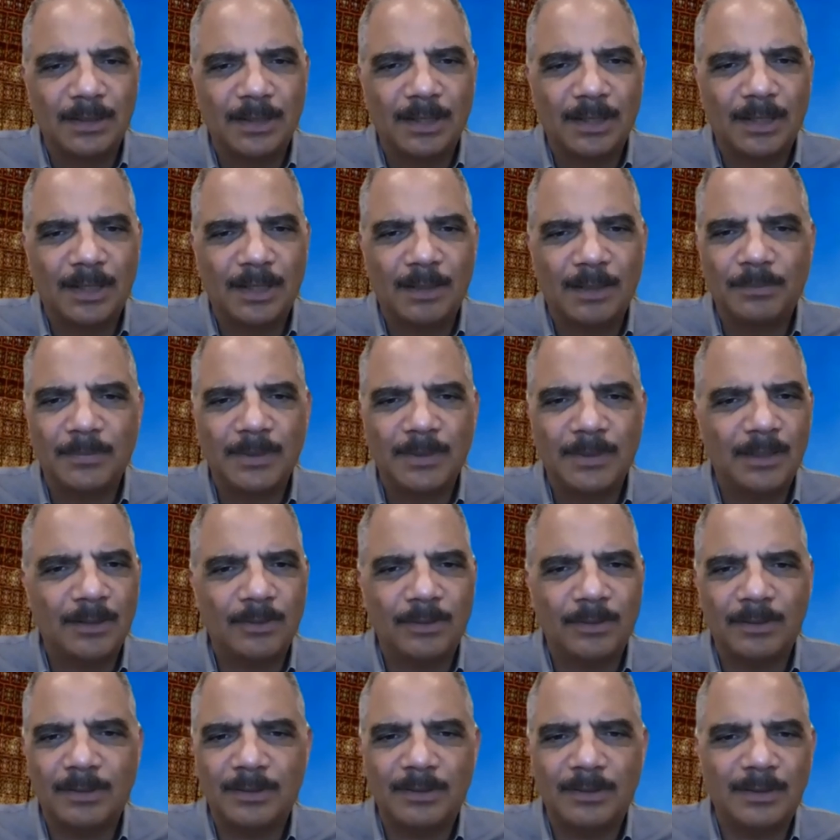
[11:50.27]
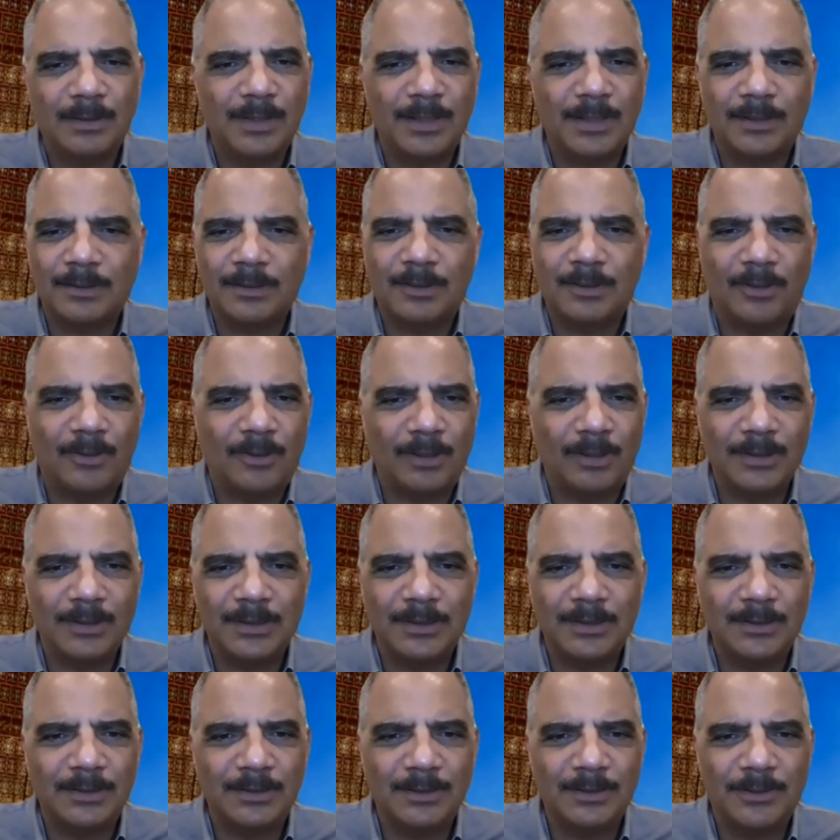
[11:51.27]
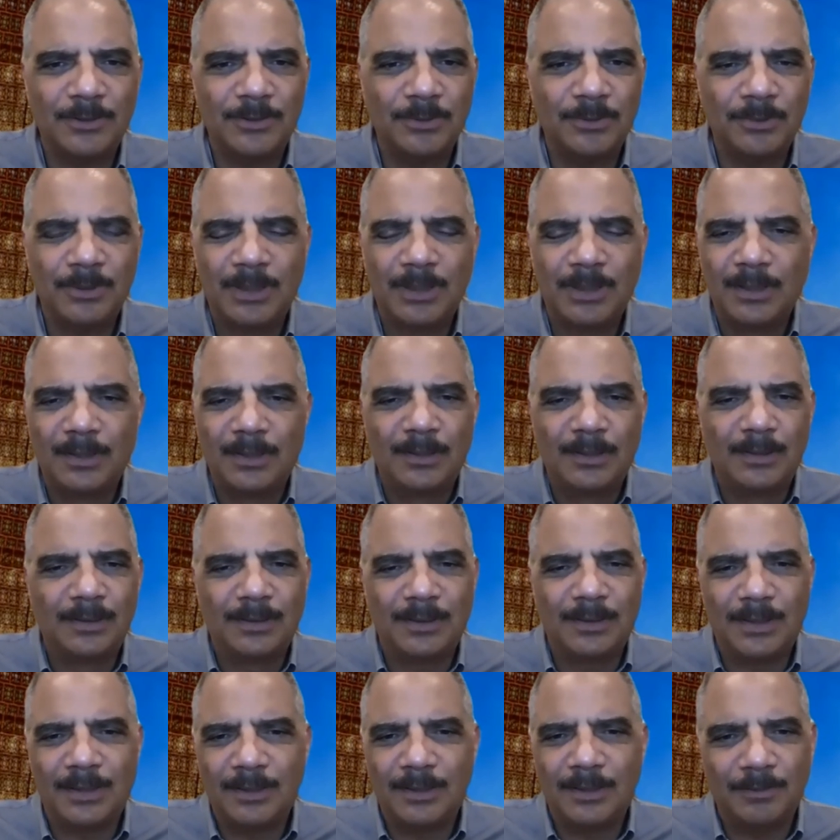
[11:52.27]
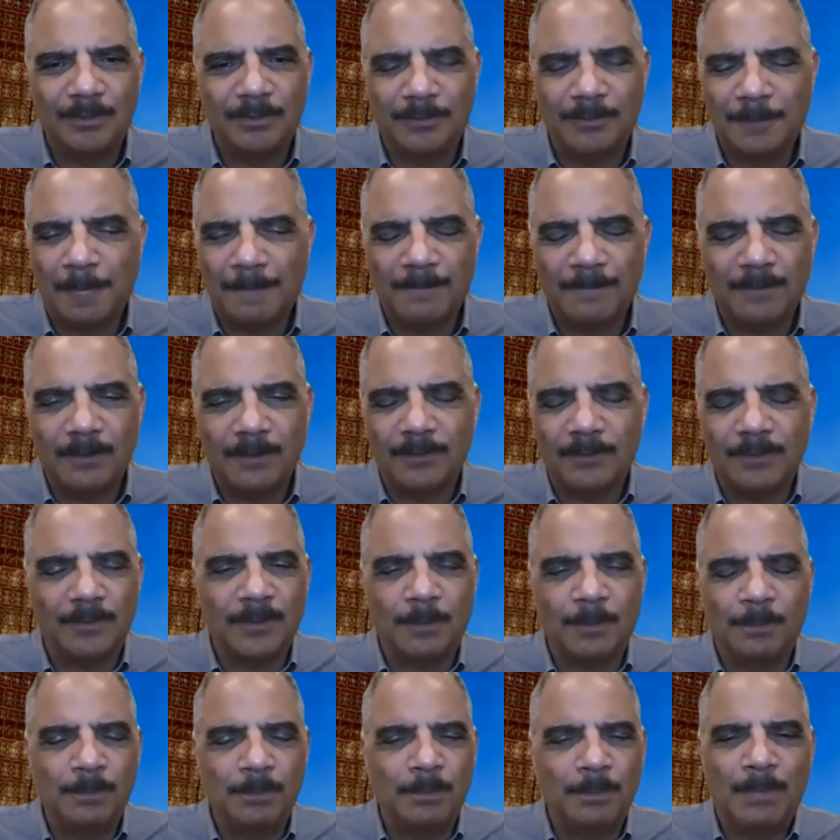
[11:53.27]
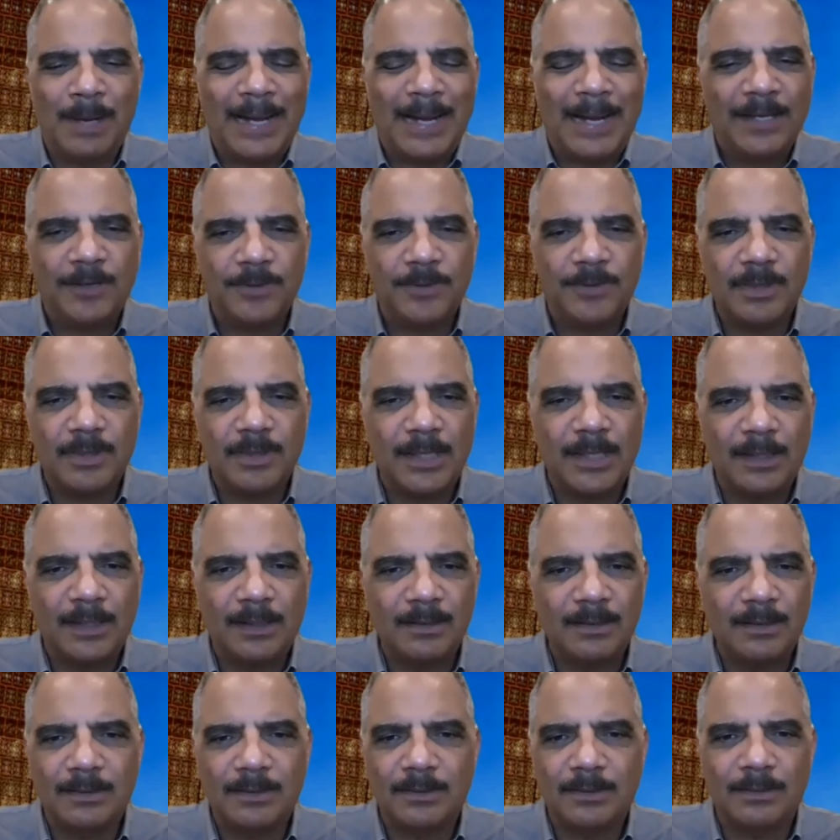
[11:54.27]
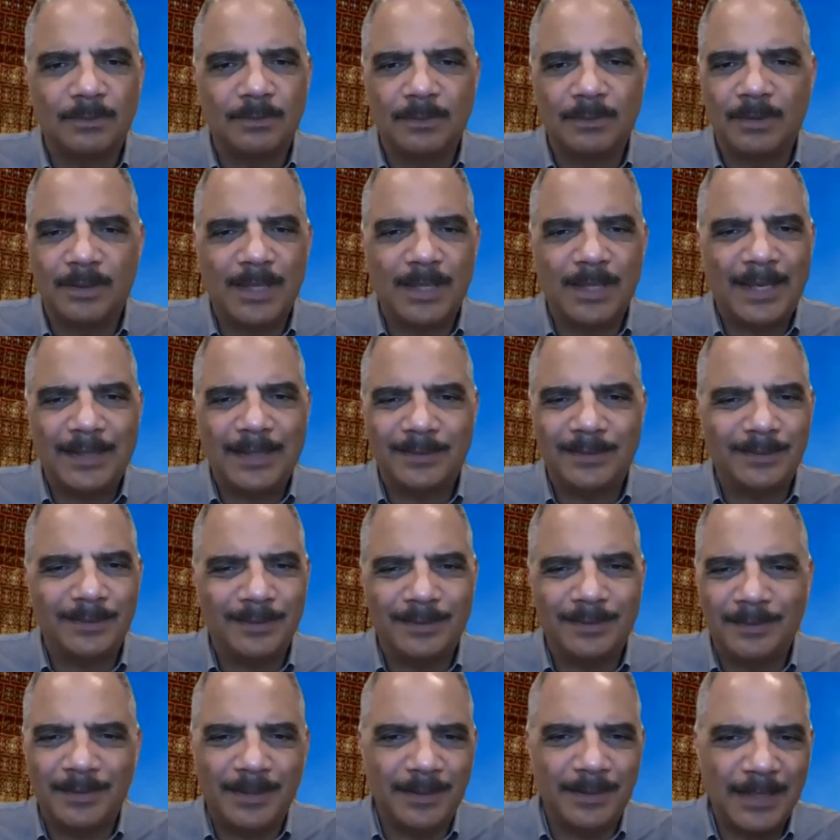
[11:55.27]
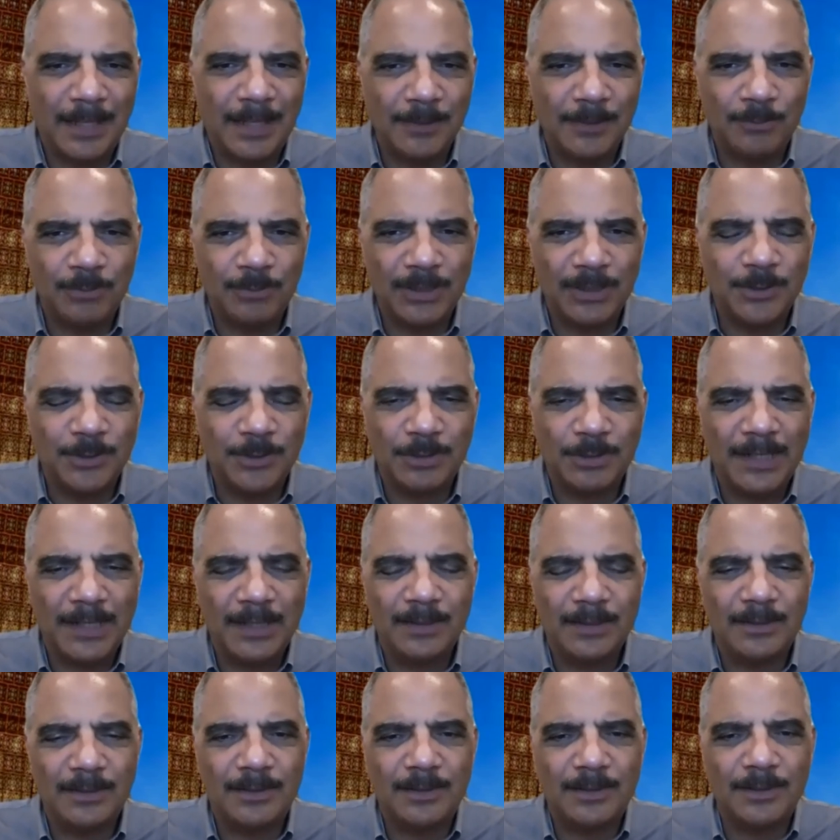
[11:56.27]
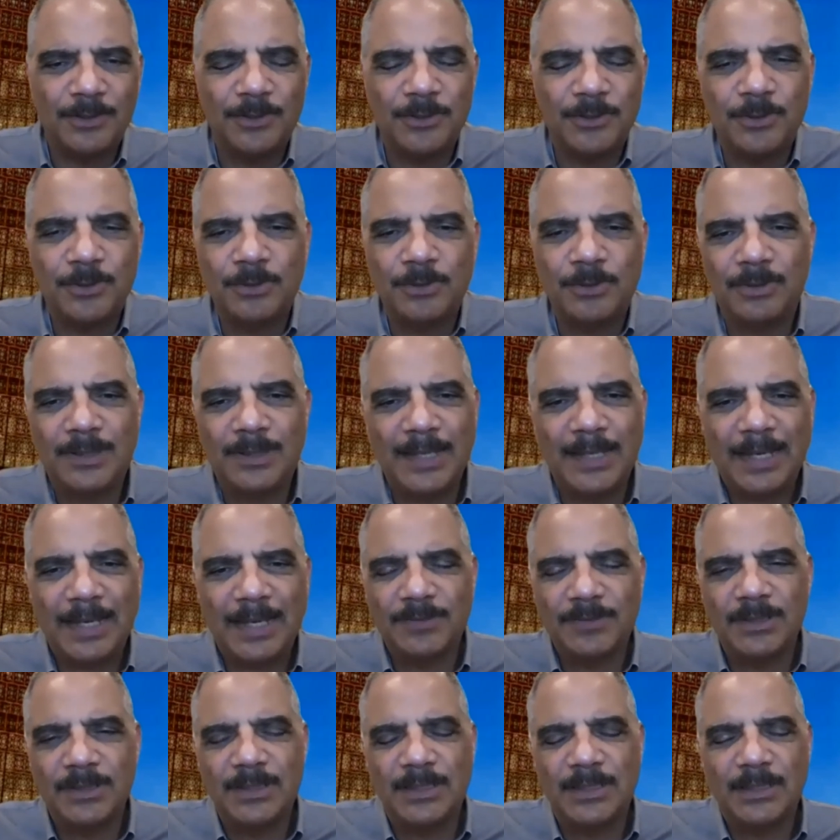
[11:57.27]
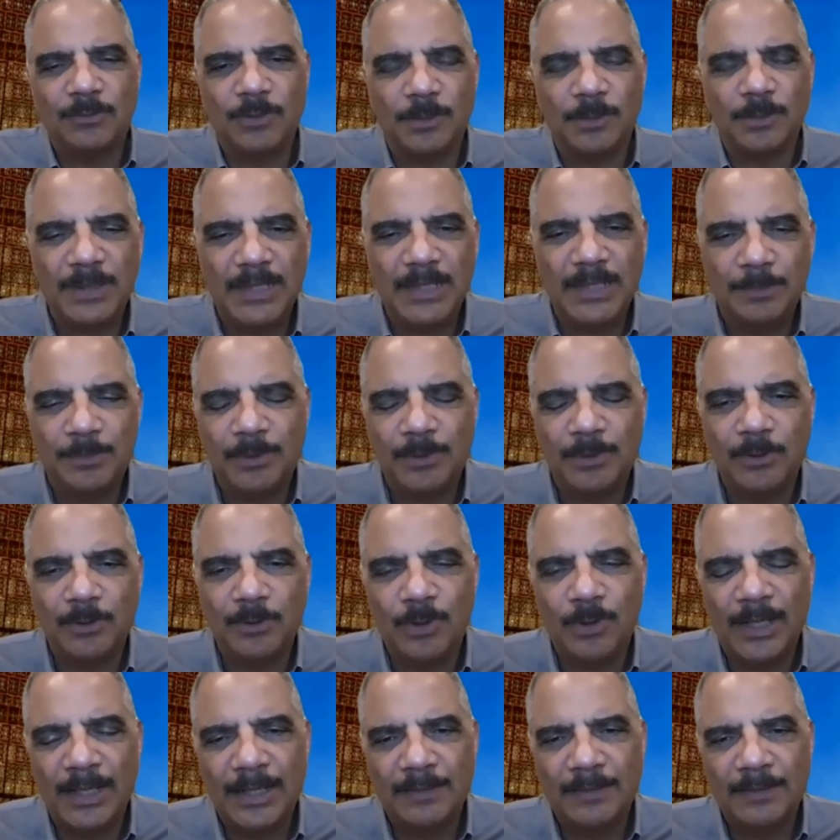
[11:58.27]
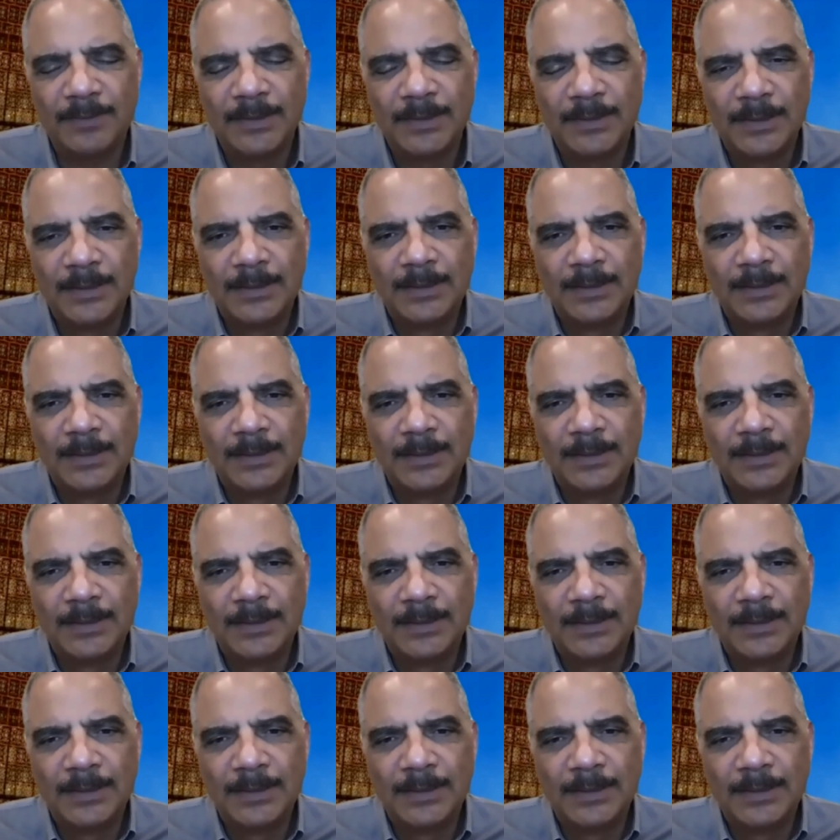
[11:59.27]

Um, you know, they're called in to do, you know, minor things that they're not really trained to do. They have to deal with people who have